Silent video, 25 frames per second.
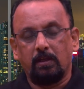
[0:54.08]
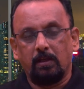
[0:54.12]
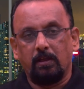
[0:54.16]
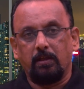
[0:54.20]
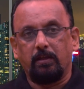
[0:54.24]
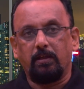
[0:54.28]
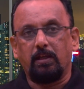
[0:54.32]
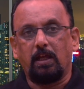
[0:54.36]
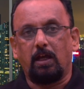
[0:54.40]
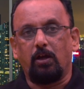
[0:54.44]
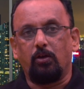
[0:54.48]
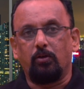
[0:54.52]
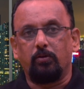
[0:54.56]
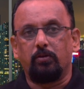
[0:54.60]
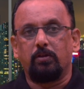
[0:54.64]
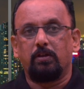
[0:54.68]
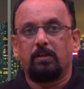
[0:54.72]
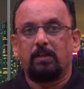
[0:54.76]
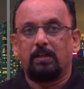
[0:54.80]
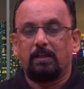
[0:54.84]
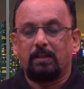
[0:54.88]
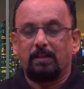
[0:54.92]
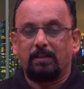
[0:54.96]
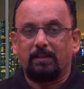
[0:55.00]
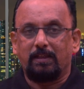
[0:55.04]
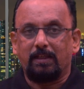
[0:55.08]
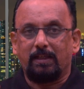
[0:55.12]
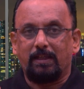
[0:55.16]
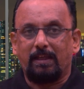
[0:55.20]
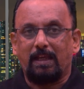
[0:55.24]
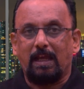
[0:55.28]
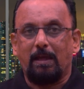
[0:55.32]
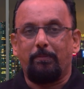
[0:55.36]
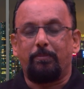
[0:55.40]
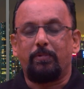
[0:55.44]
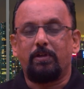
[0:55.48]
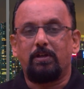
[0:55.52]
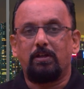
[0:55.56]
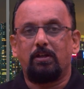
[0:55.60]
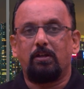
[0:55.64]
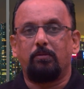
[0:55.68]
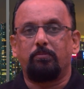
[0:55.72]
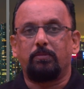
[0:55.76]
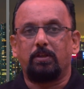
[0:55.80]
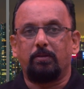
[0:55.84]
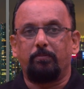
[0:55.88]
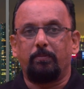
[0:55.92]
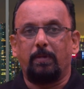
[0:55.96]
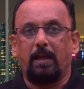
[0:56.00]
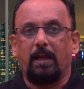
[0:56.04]
Now, the capital
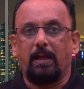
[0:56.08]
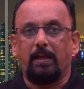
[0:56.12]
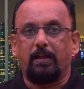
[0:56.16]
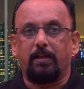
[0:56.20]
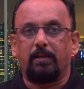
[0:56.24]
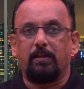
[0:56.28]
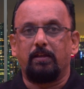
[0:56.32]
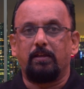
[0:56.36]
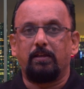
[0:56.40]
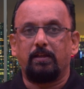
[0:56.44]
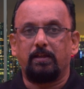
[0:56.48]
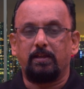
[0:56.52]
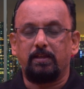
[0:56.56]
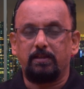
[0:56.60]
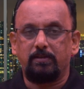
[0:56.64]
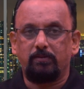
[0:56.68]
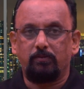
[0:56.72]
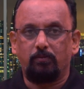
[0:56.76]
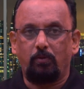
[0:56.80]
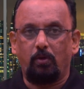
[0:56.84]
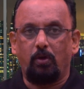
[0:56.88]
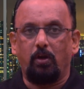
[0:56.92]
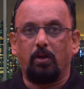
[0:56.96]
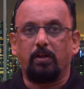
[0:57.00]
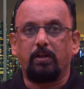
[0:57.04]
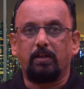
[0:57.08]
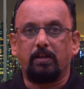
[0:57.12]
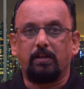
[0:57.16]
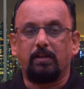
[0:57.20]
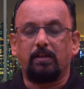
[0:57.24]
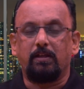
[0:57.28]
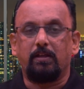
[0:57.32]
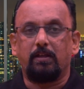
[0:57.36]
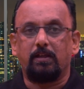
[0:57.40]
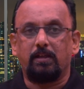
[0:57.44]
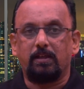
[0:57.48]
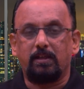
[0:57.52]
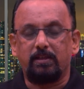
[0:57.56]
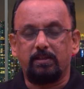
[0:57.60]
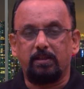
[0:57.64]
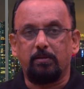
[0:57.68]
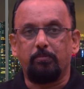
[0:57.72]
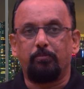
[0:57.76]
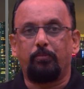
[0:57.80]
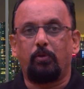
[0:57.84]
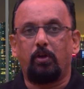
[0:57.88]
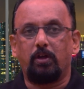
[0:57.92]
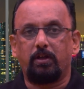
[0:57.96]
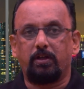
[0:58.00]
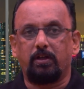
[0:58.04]
of the bank is what is
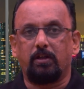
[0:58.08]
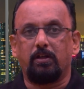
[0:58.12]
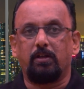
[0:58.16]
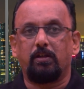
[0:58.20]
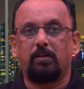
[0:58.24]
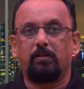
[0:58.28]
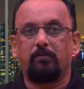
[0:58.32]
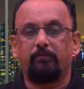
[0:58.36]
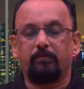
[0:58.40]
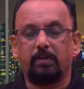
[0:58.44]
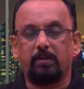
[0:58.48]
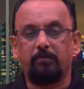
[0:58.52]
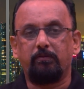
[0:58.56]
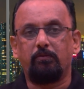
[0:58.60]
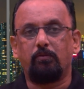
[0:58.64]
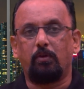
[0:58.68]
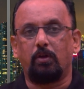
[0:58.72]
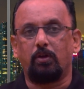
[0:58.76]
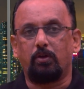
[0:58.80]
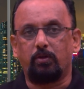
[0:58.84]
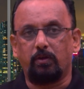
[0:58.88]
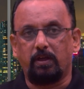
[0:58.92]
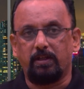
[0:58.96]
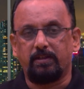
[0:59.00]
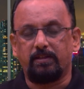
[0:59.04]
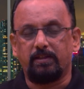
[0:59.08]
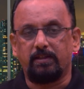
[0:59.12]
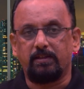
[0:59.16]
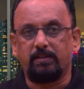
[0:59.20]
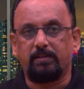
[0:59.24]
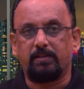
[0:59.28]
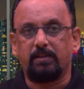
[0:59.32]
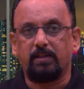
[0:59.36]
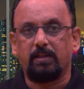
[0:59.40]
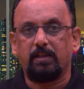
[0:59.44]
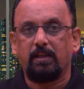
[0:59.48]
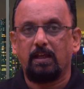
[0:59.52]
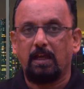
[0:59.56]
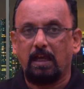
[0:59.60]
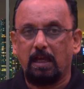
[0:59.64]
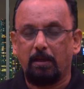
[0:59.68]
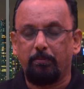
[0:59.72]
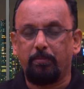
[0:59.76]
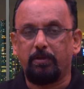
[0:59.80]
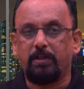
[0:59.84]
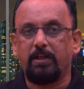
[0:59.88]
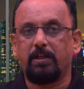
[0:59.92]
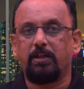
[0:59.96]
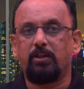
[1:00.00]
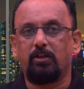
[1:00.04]
important when we want to assess the
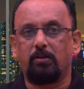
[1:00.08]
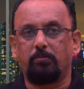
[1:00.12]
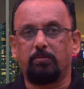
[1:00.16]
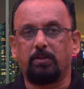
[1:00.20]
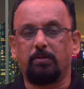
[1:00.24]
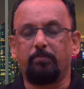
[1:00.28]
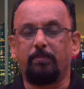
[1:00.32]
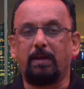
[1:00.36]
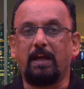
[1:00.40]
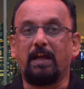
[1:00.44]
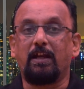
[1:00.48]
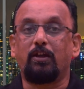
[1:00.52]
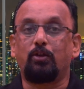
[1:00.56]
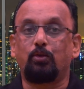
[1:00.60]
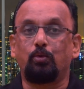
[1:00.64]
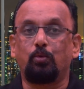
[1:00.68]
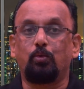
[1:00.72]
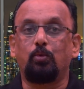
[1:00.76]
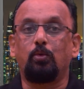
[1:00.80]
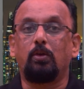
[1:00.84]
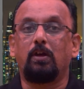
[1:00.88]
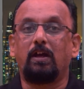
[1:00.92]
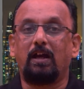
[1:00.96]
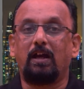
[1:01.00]
ability of the bank to